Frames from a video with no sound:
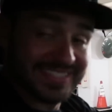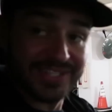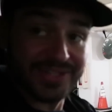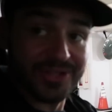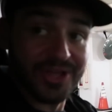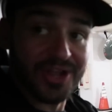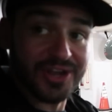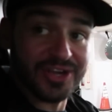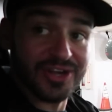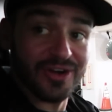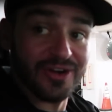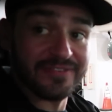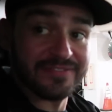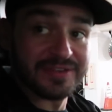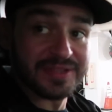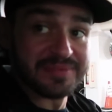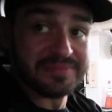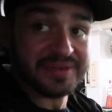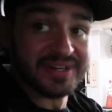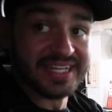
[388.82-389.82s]
is a lot of
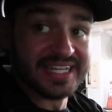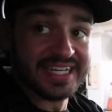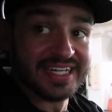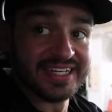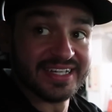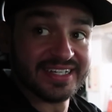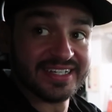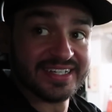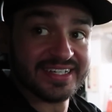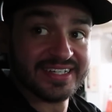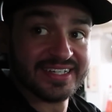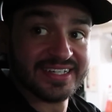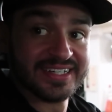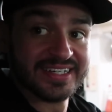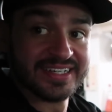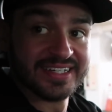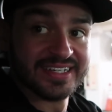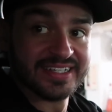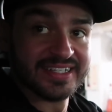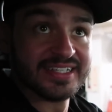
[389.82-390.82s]
car for the money.
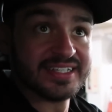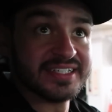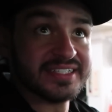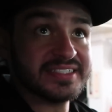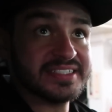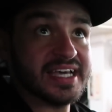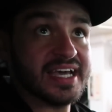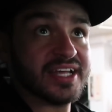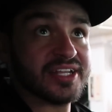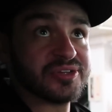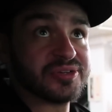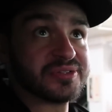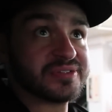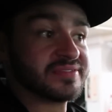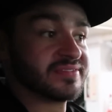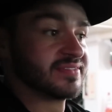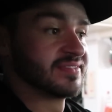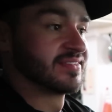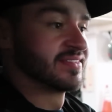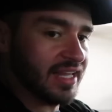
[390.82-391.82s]
Is it?
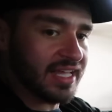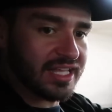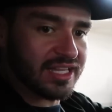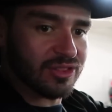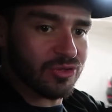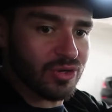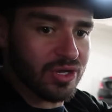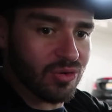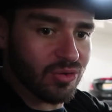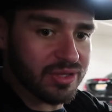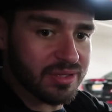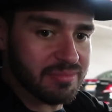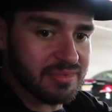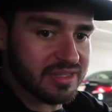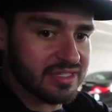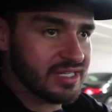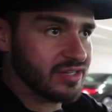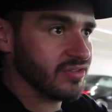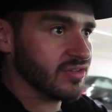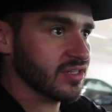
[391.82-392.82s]
Yeah. Like, look at all the
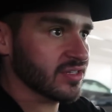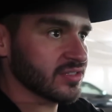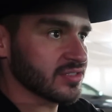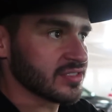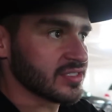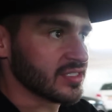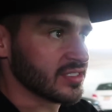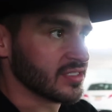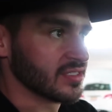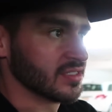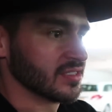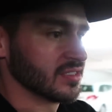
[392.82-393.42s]
materials.